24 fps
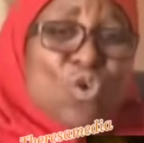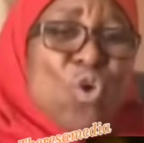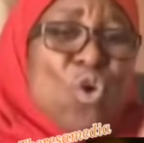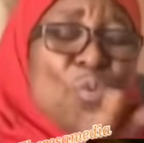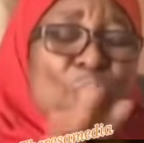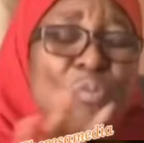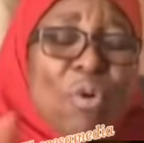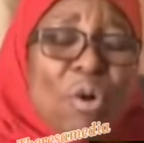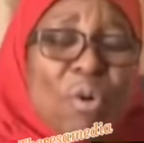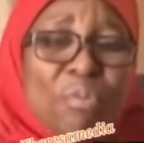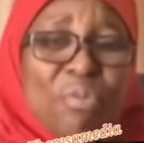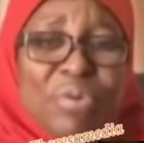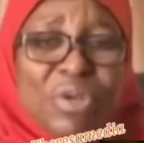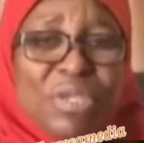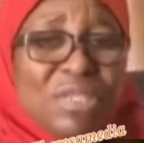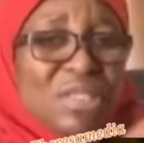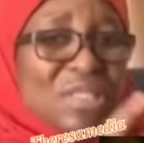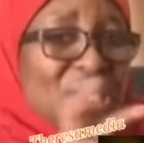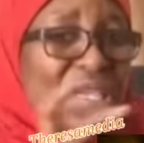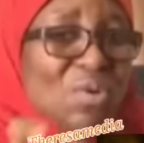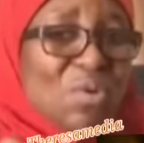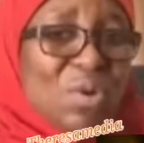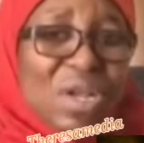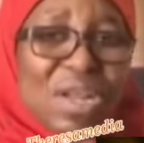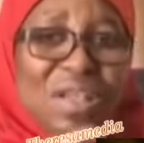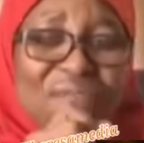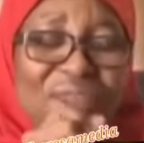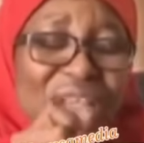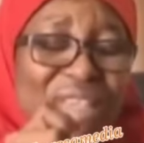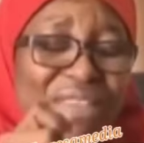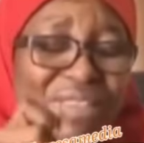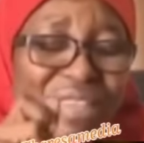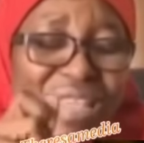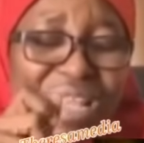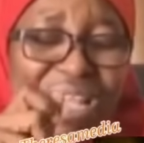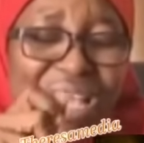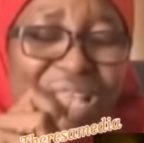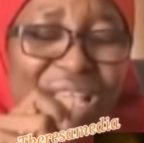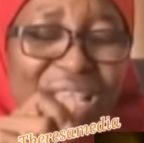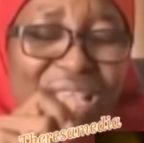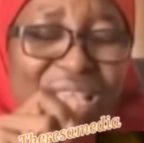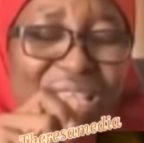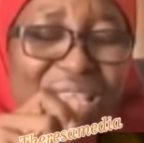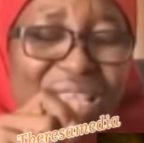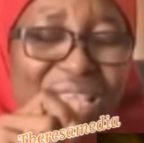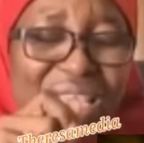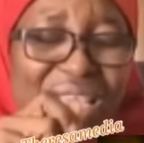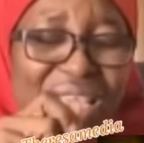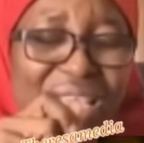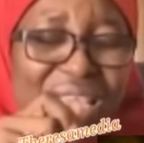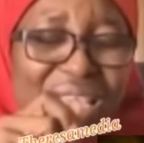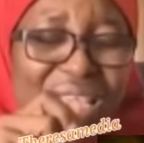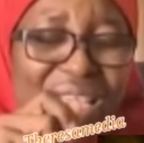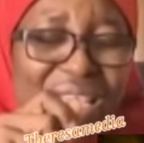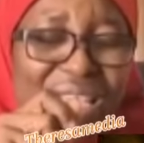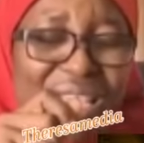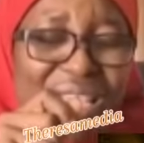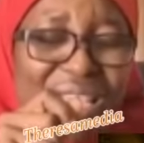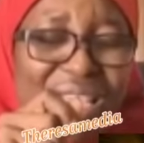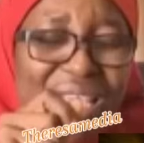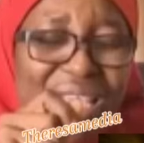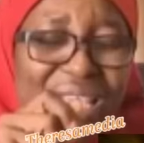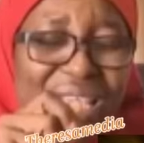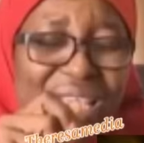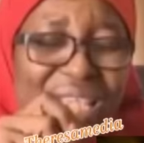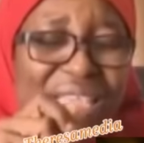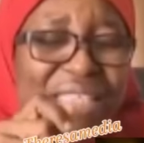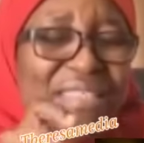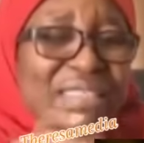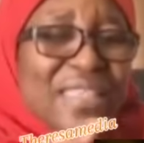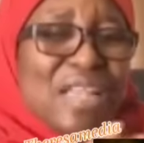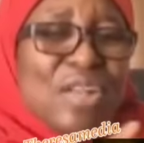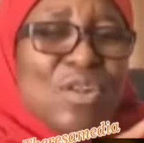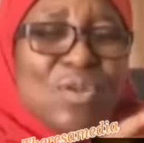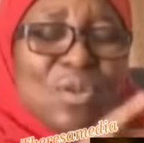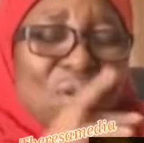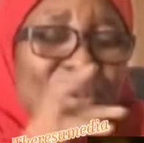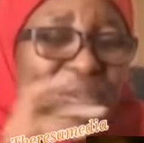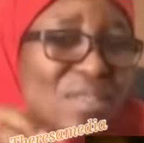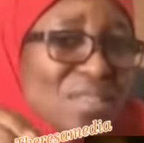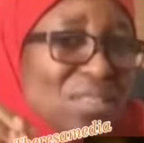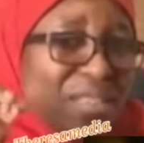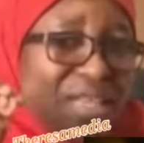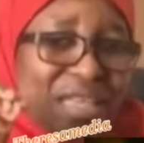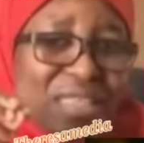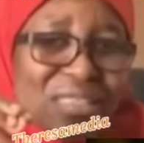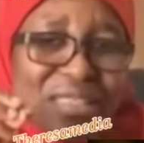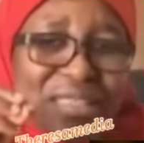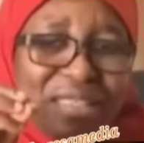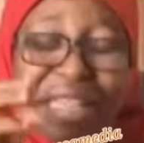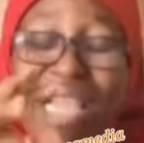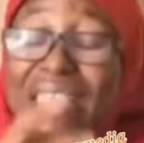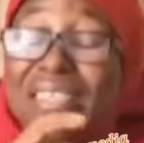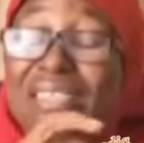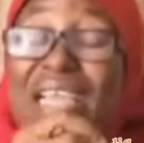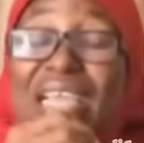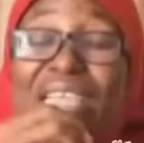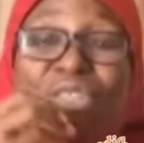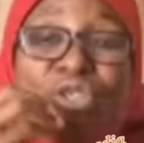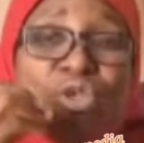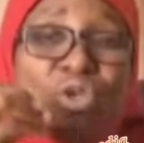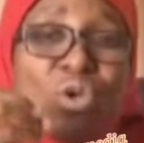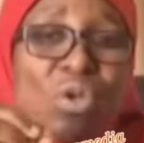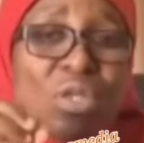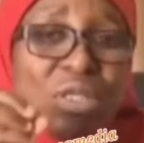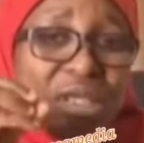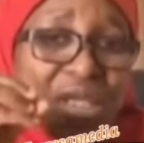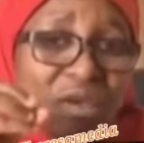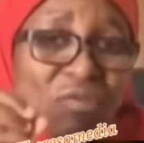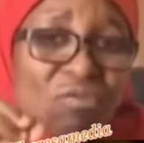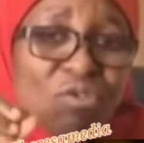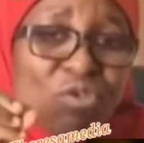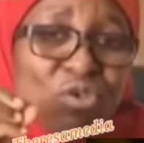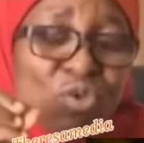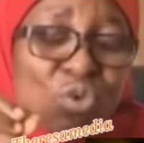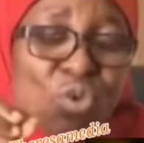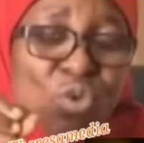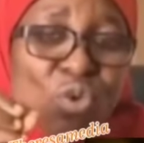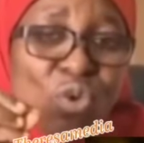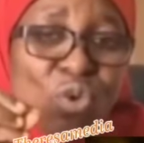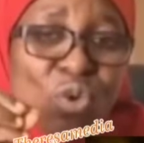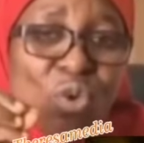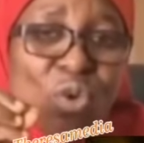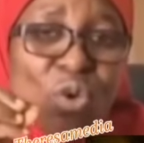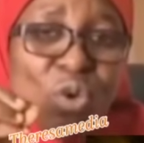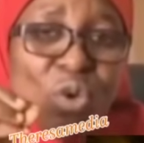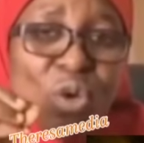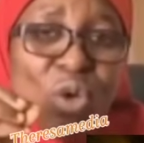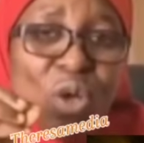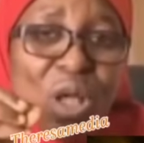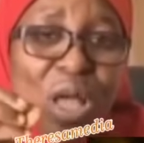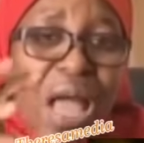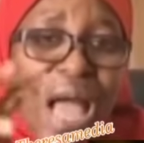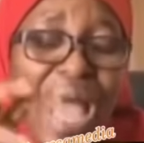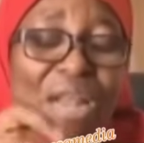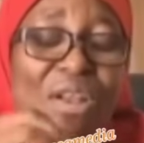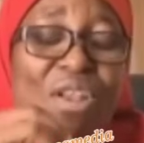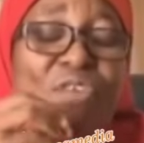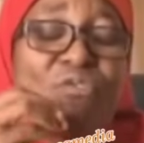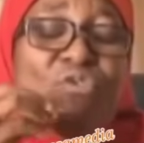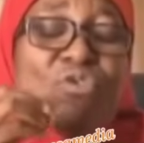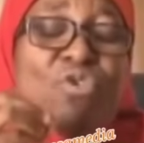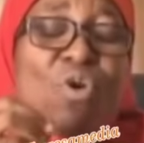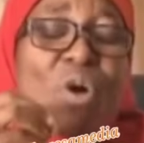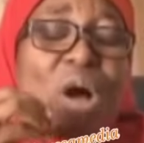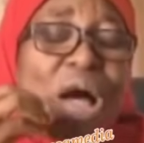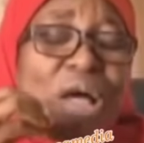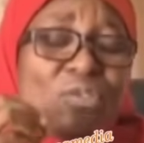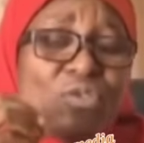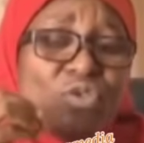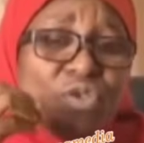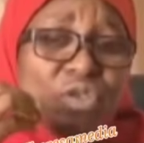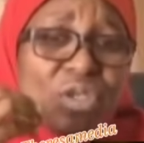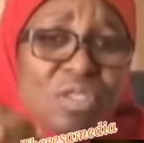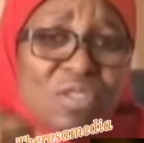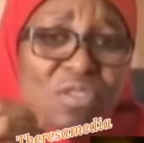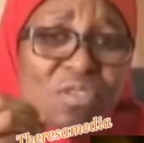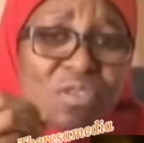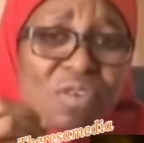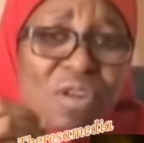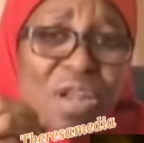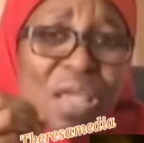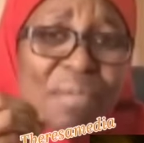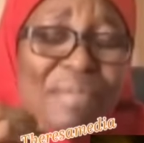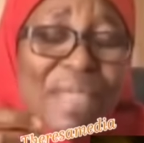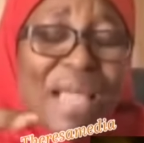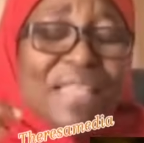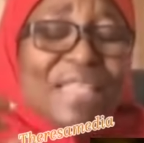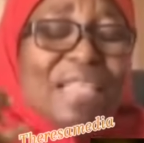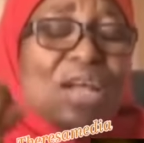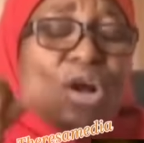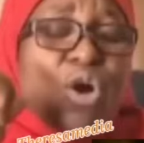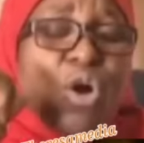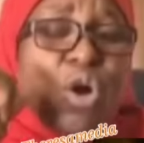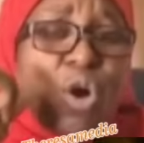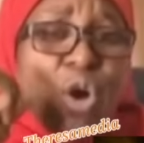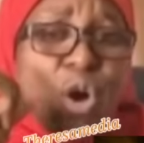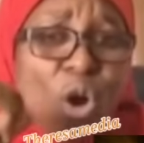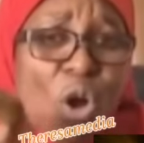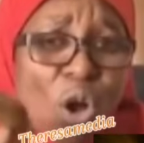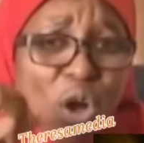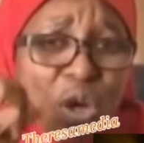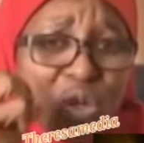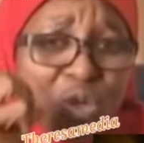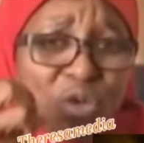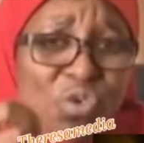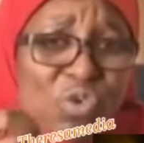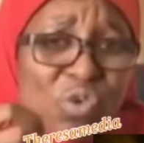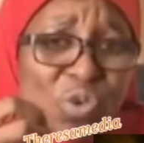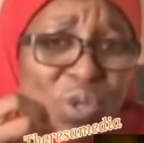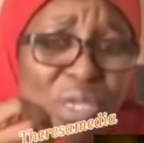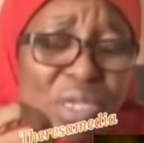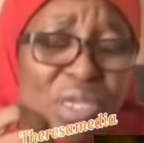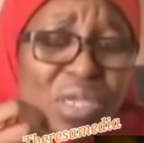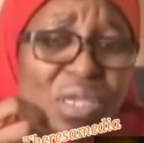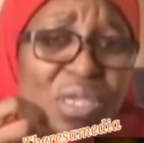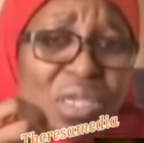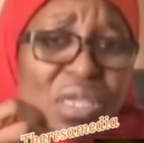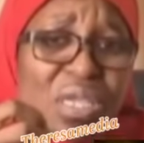whole Bobrisky whatever saga is a nonsense that I don't even know how to describe. That a country